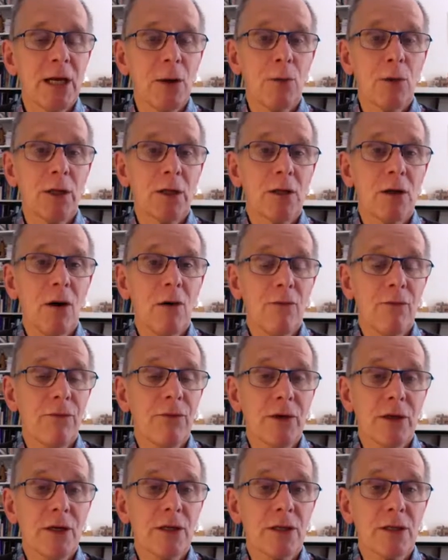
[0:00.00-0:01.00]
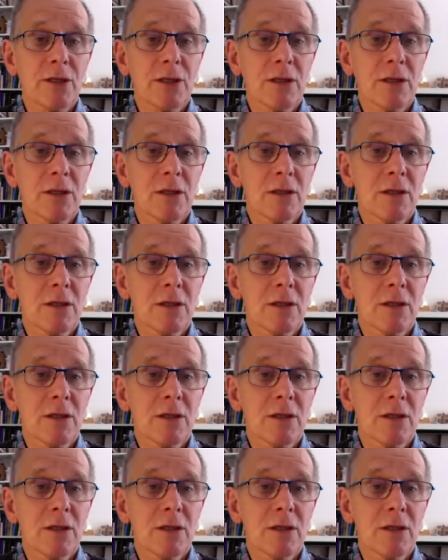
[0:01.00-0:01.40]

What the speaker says: it with confidence.